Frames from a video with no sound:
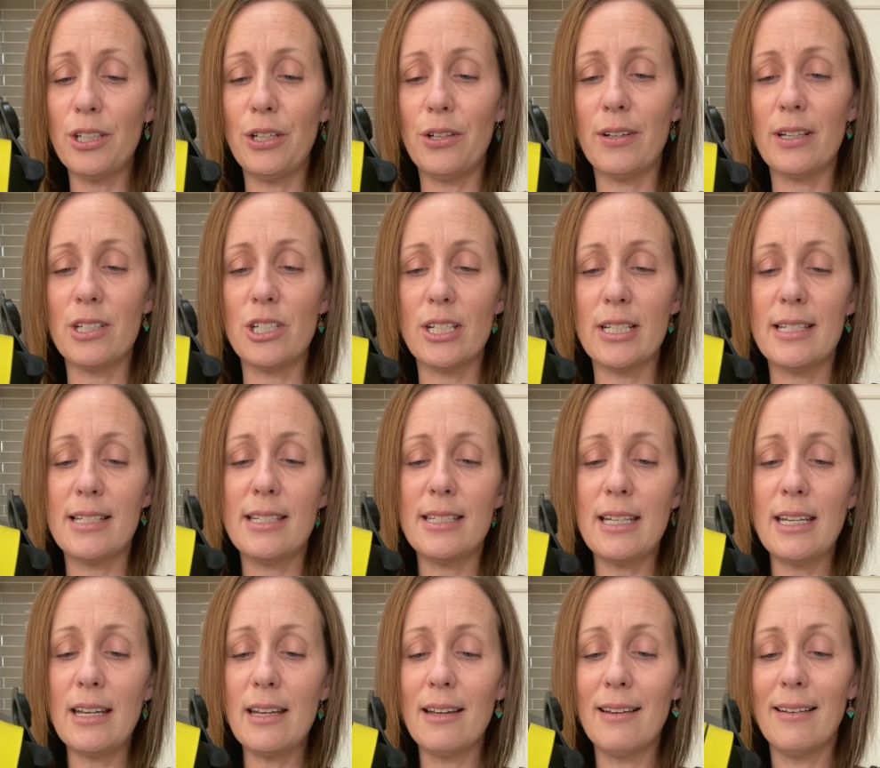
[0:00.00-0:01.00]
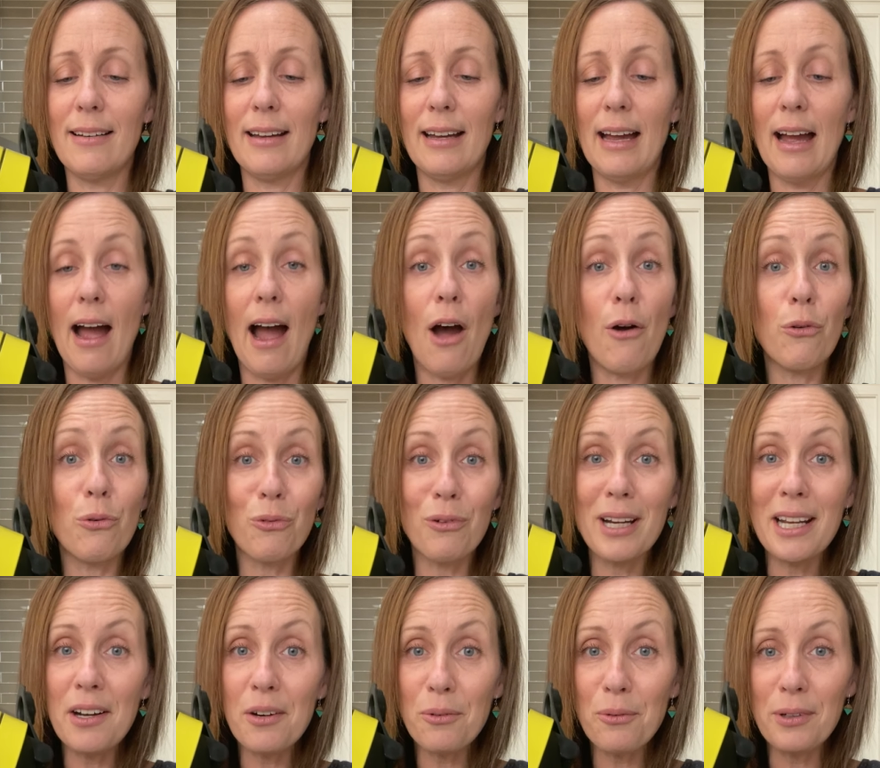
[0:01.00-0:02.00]
you can just see how
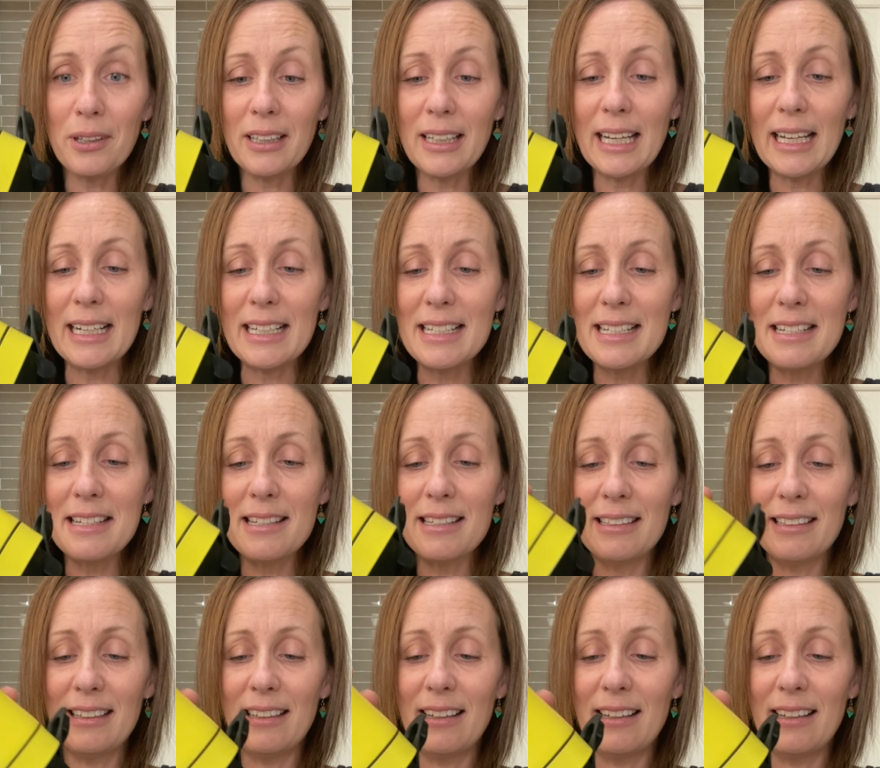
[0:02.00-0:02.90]
green it really is.